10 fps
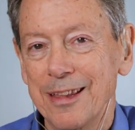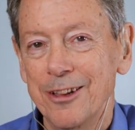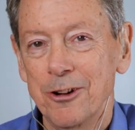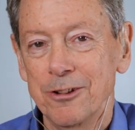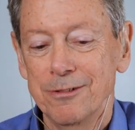
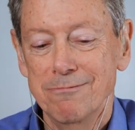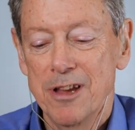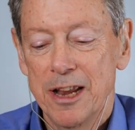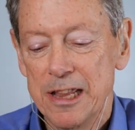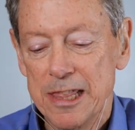There are,
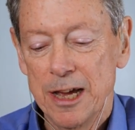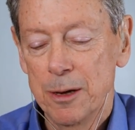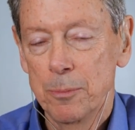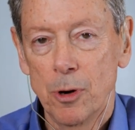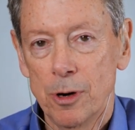none of
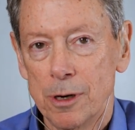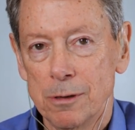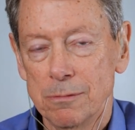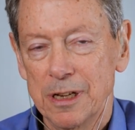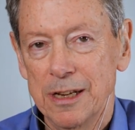them
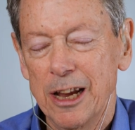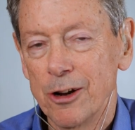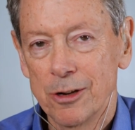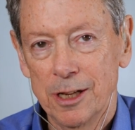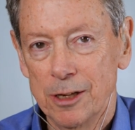are
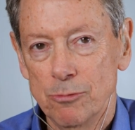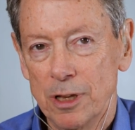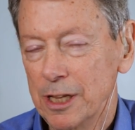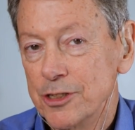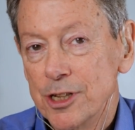inherently
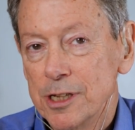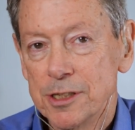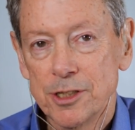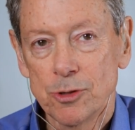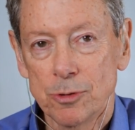
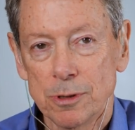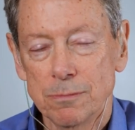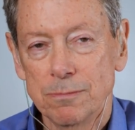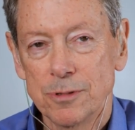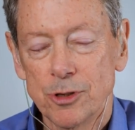religious or
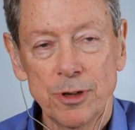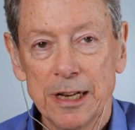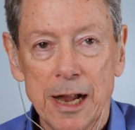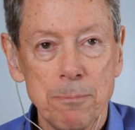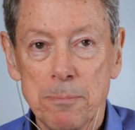certainly
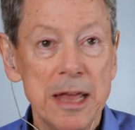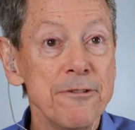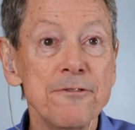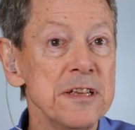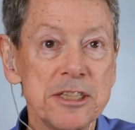not
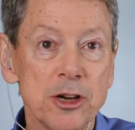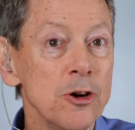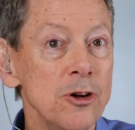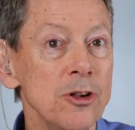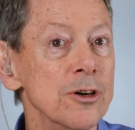
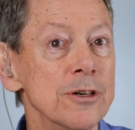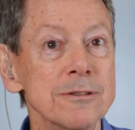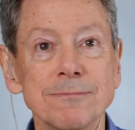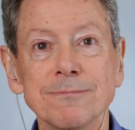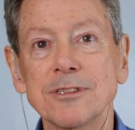metaphysical
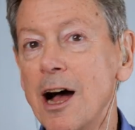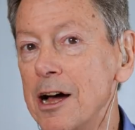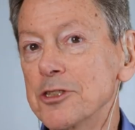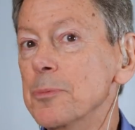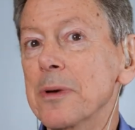or
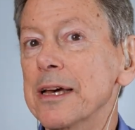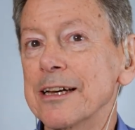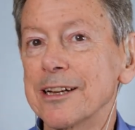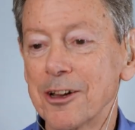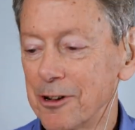
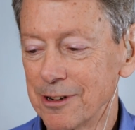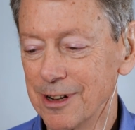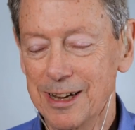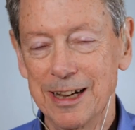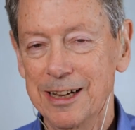cosmic or
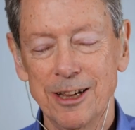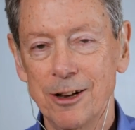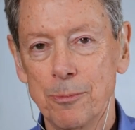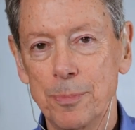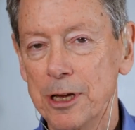you
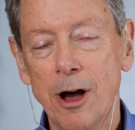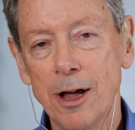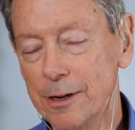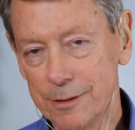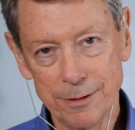know,
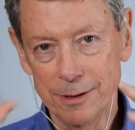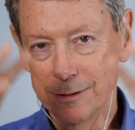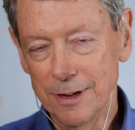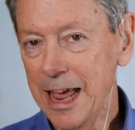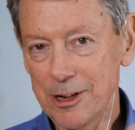beyond
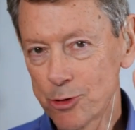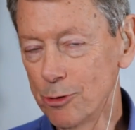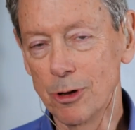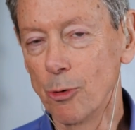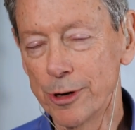the
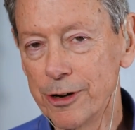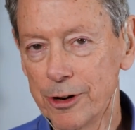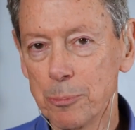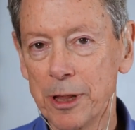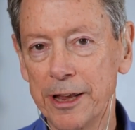natural,
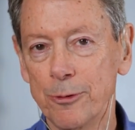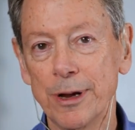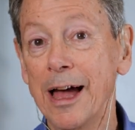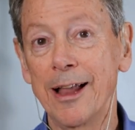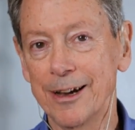ordinary plane of
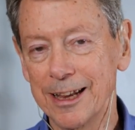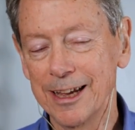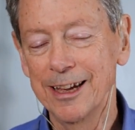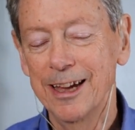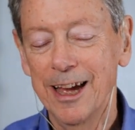
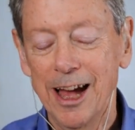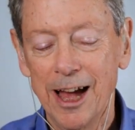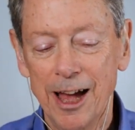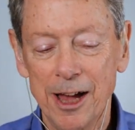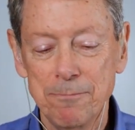reality,
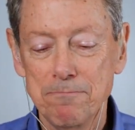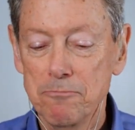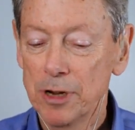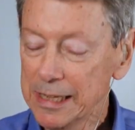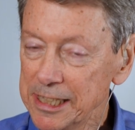uh,
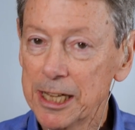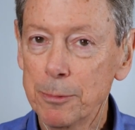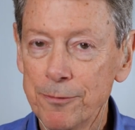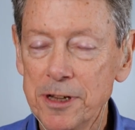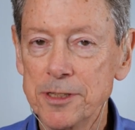we could take
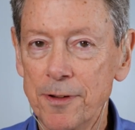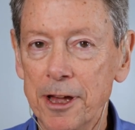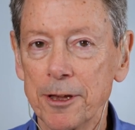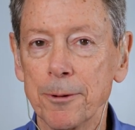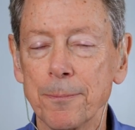them at face
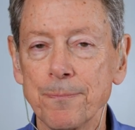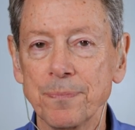value.